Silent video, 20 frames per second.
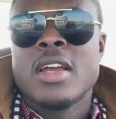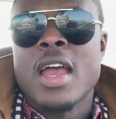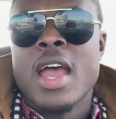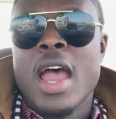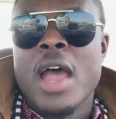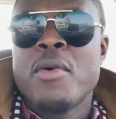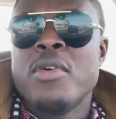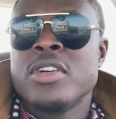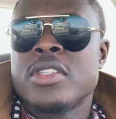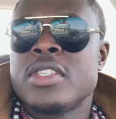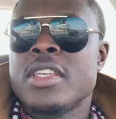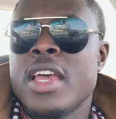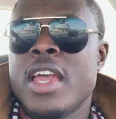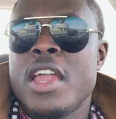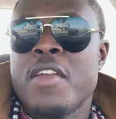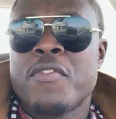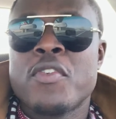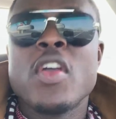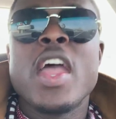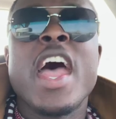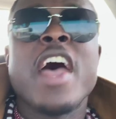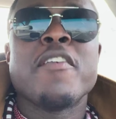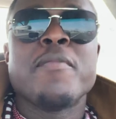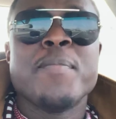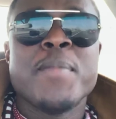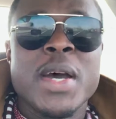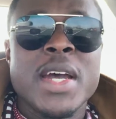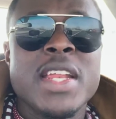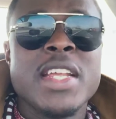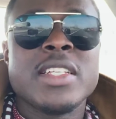I would say if you have
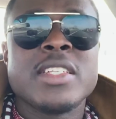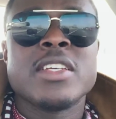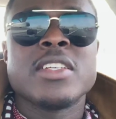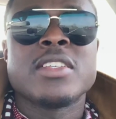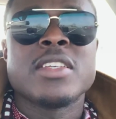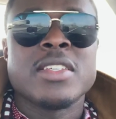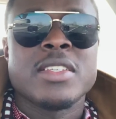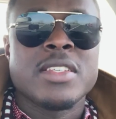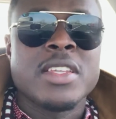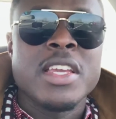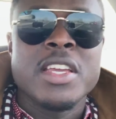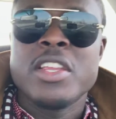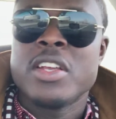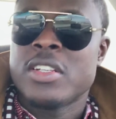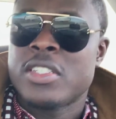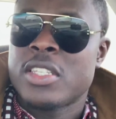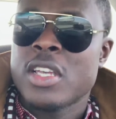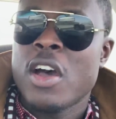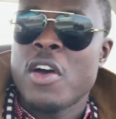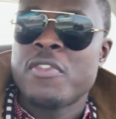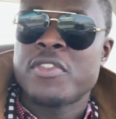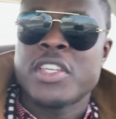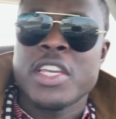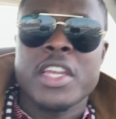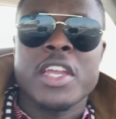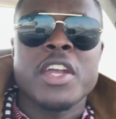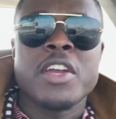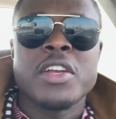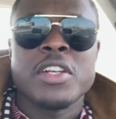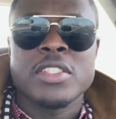money to sustain yourself,
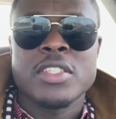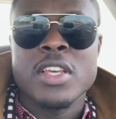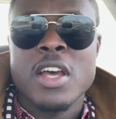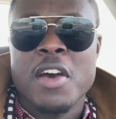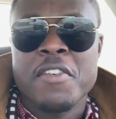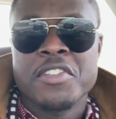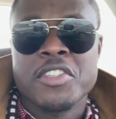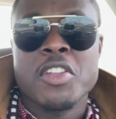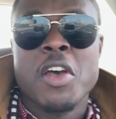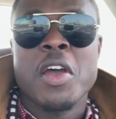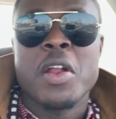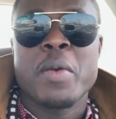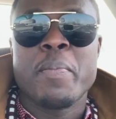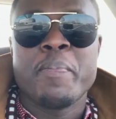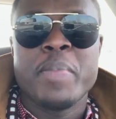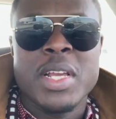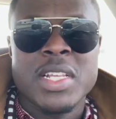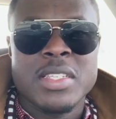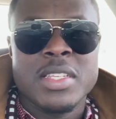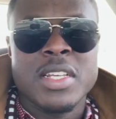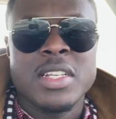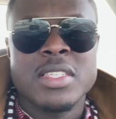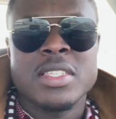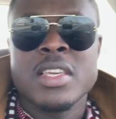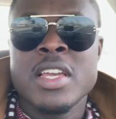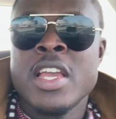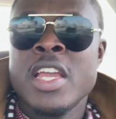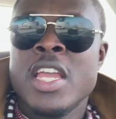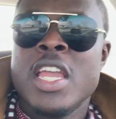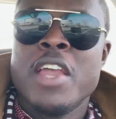take care of yourself, start a
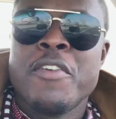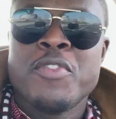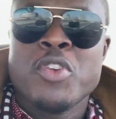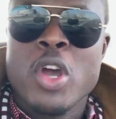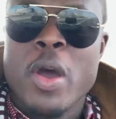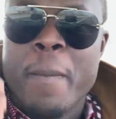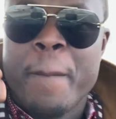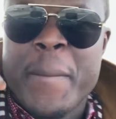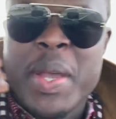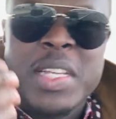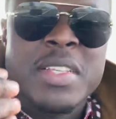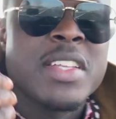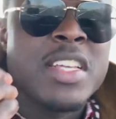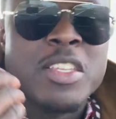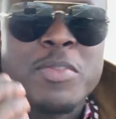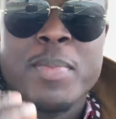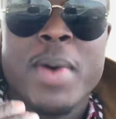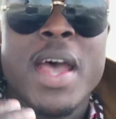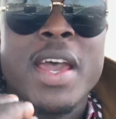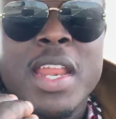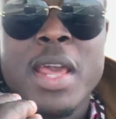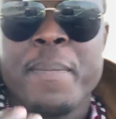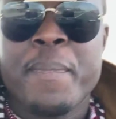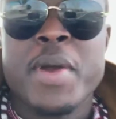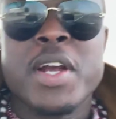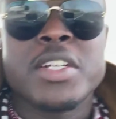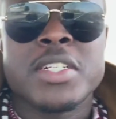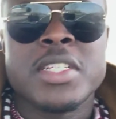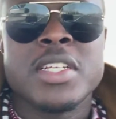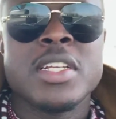business. If you're a business-minded
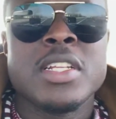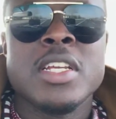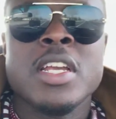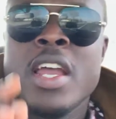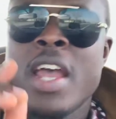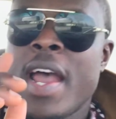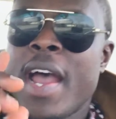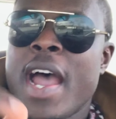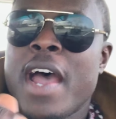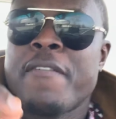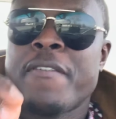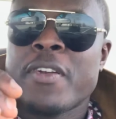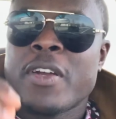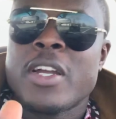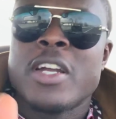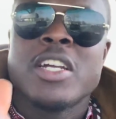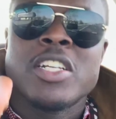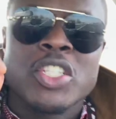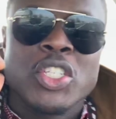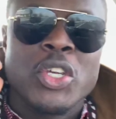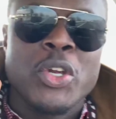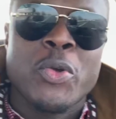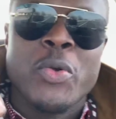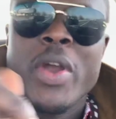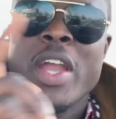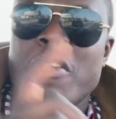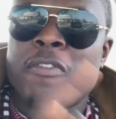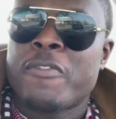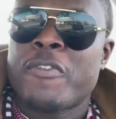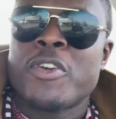person, Africa is
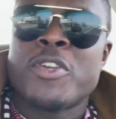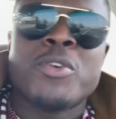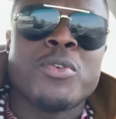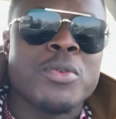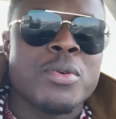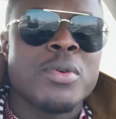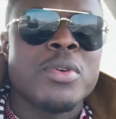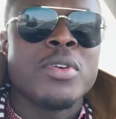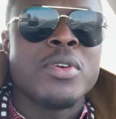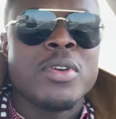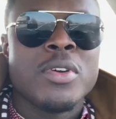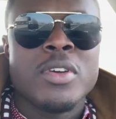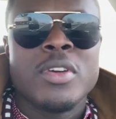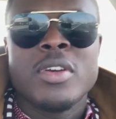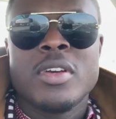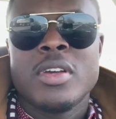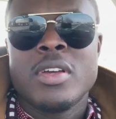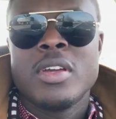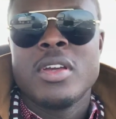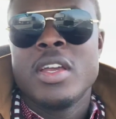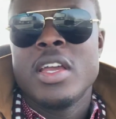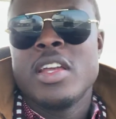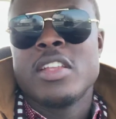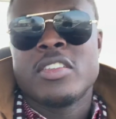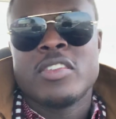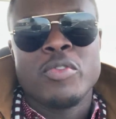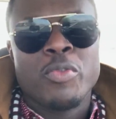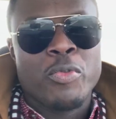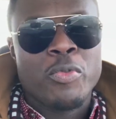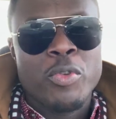great for you.
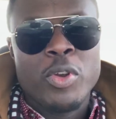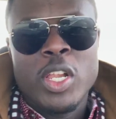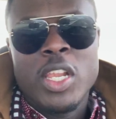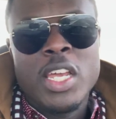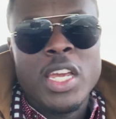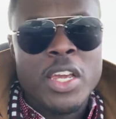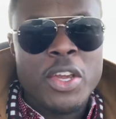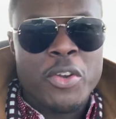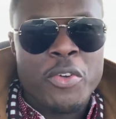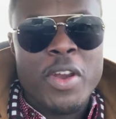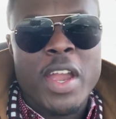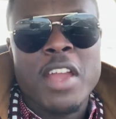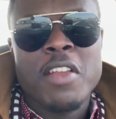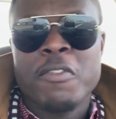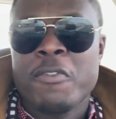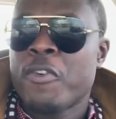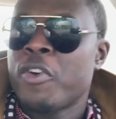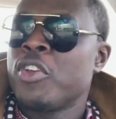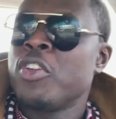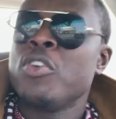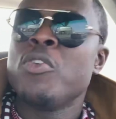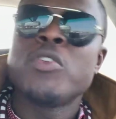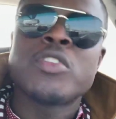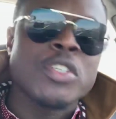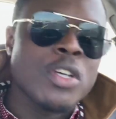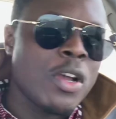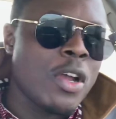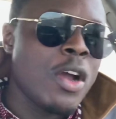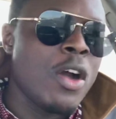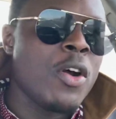It's really great for you
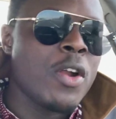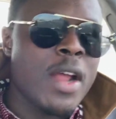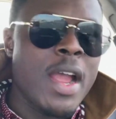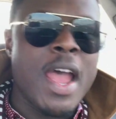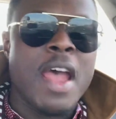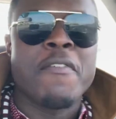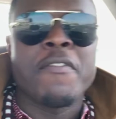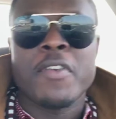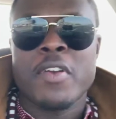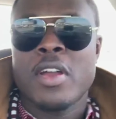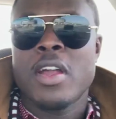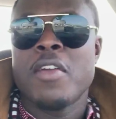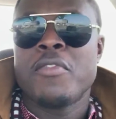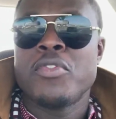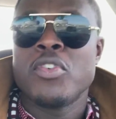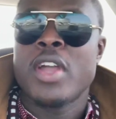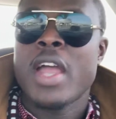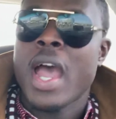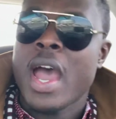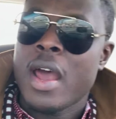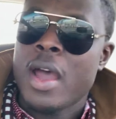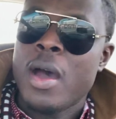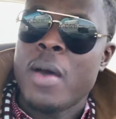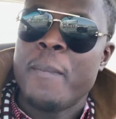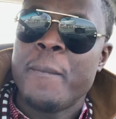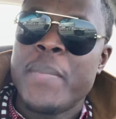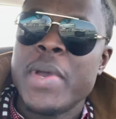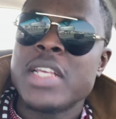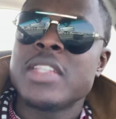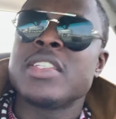to go to Africa if you got
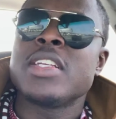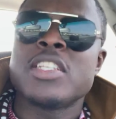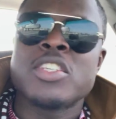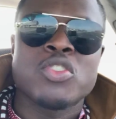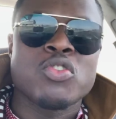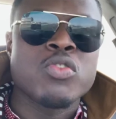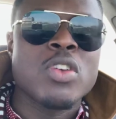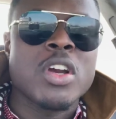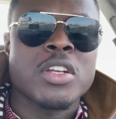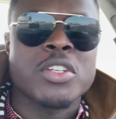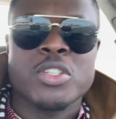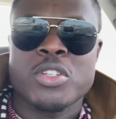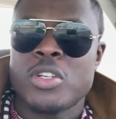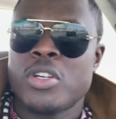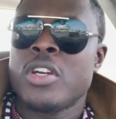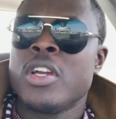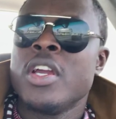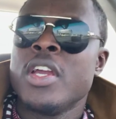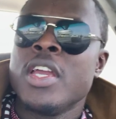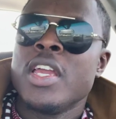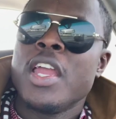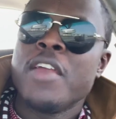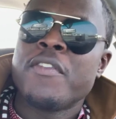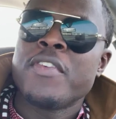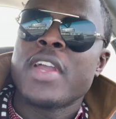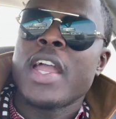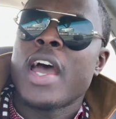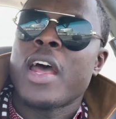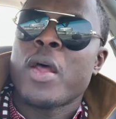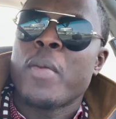a business structure. If
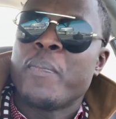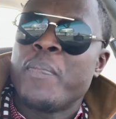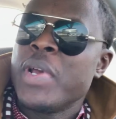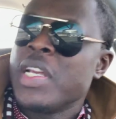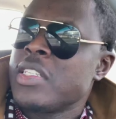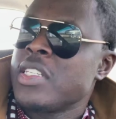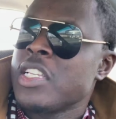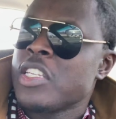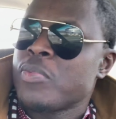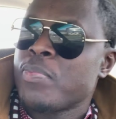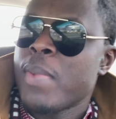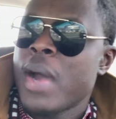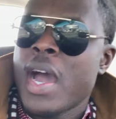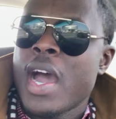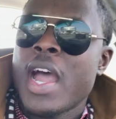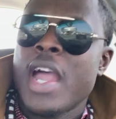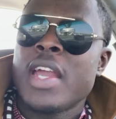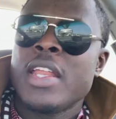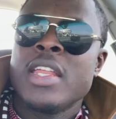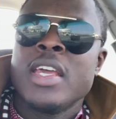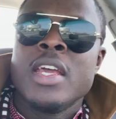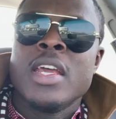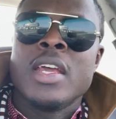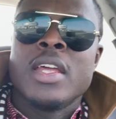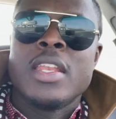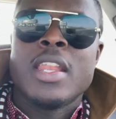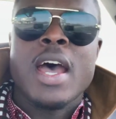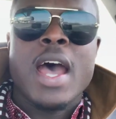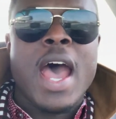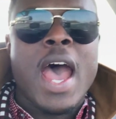you got a business mind,
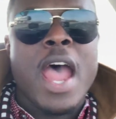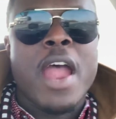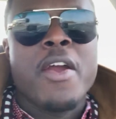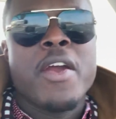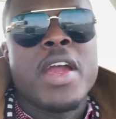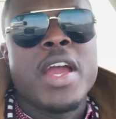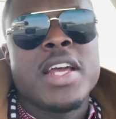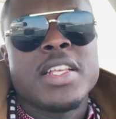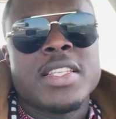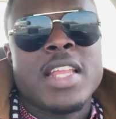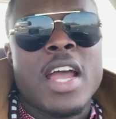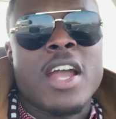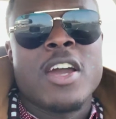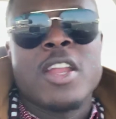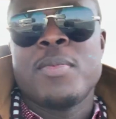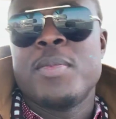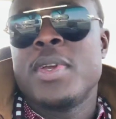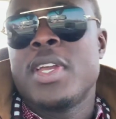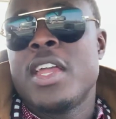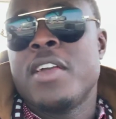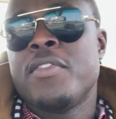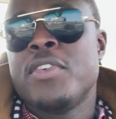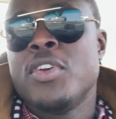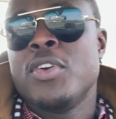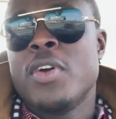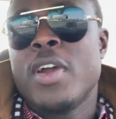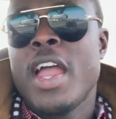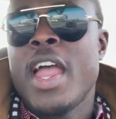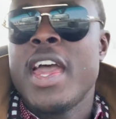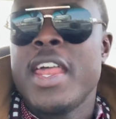the IRS not going to be giving
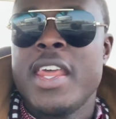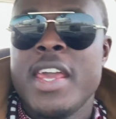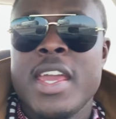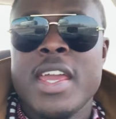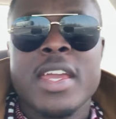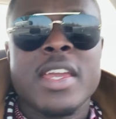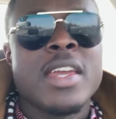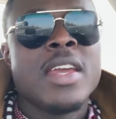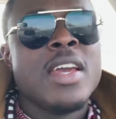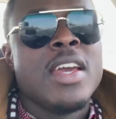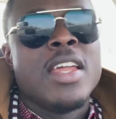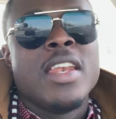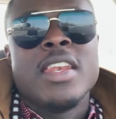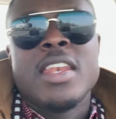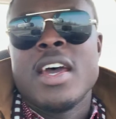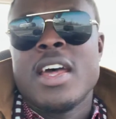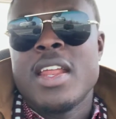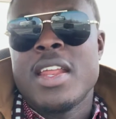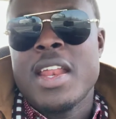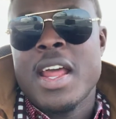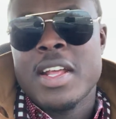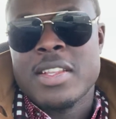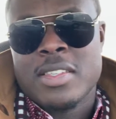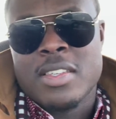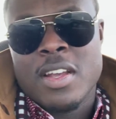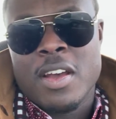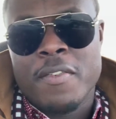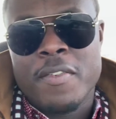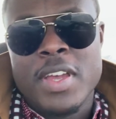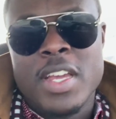you a headache. None of that
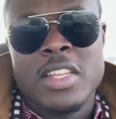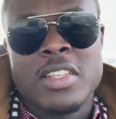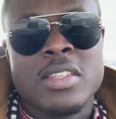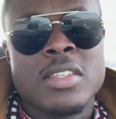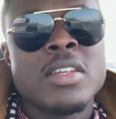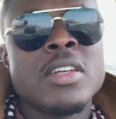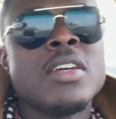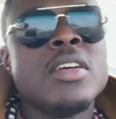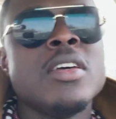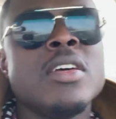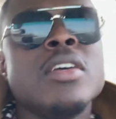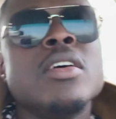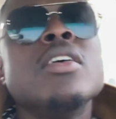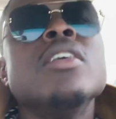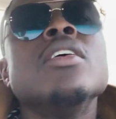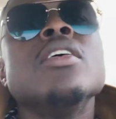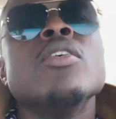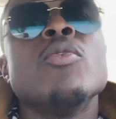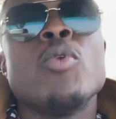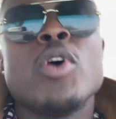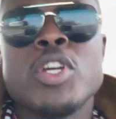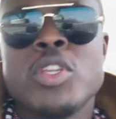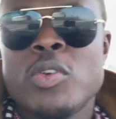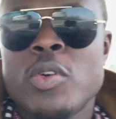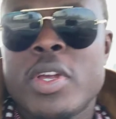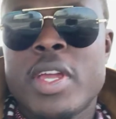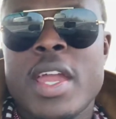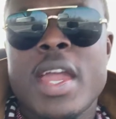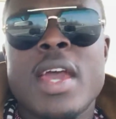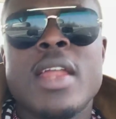stuff. It's what
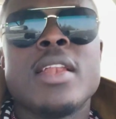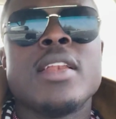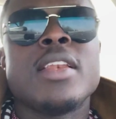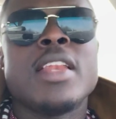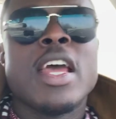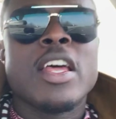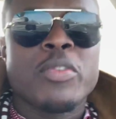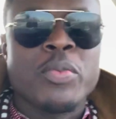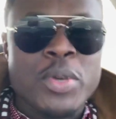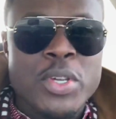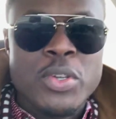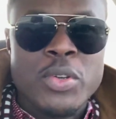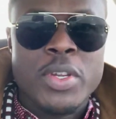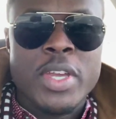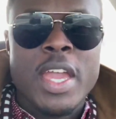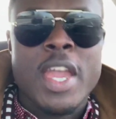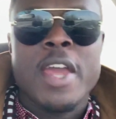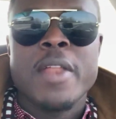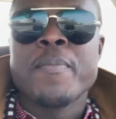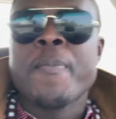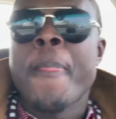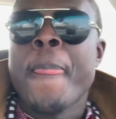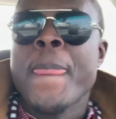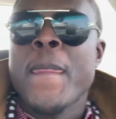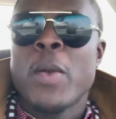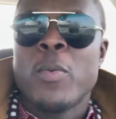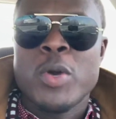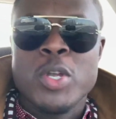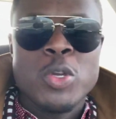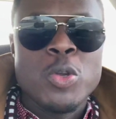you get, that's what you get.
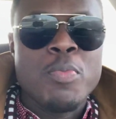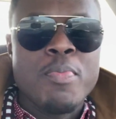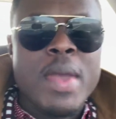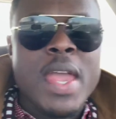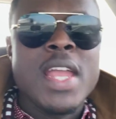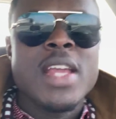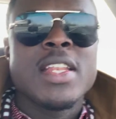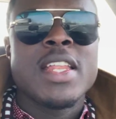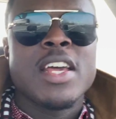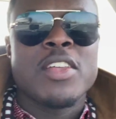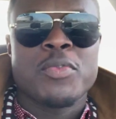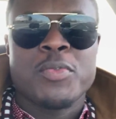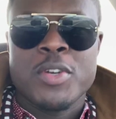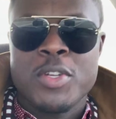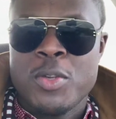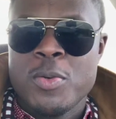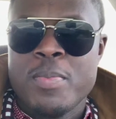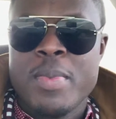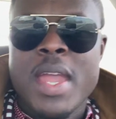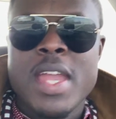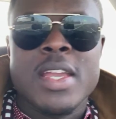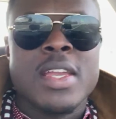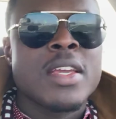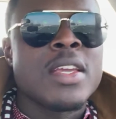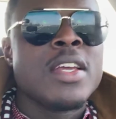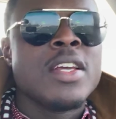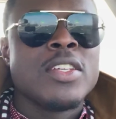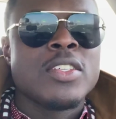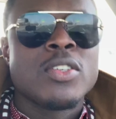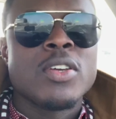What you make, that's what you make.
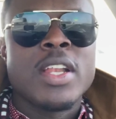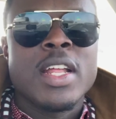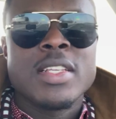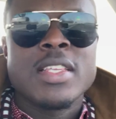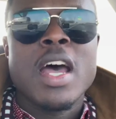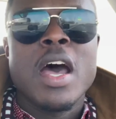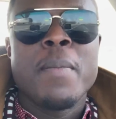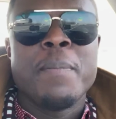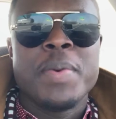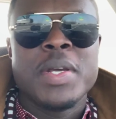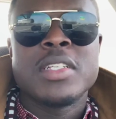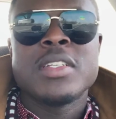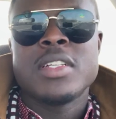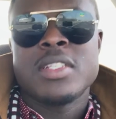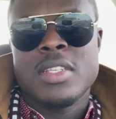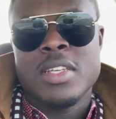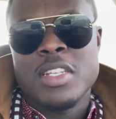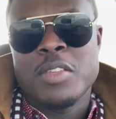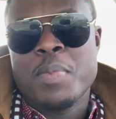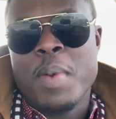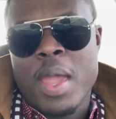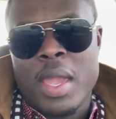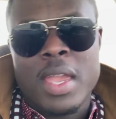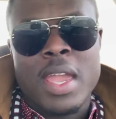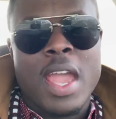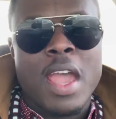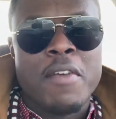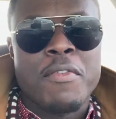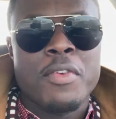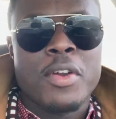So that's how business is back
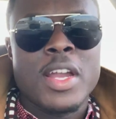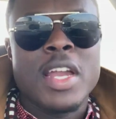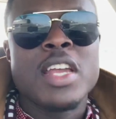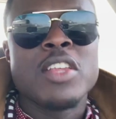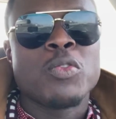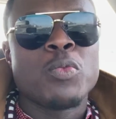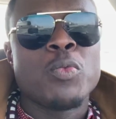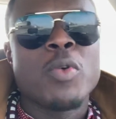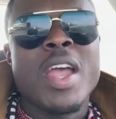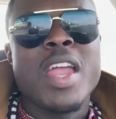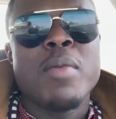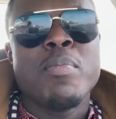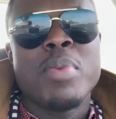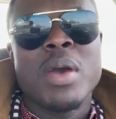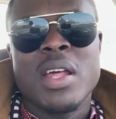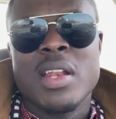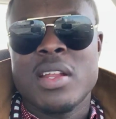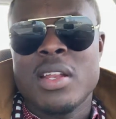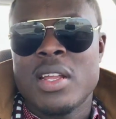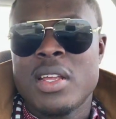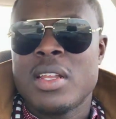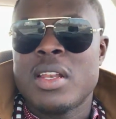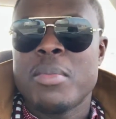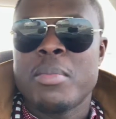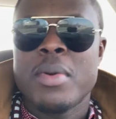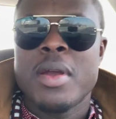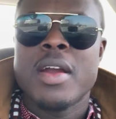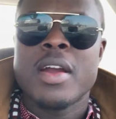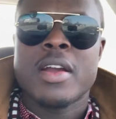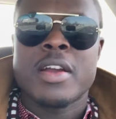in Africa. It's way better than in
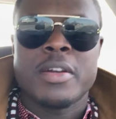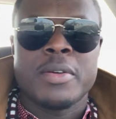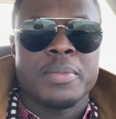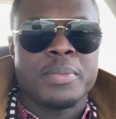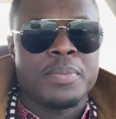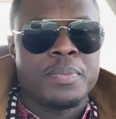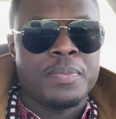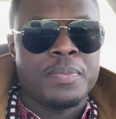America.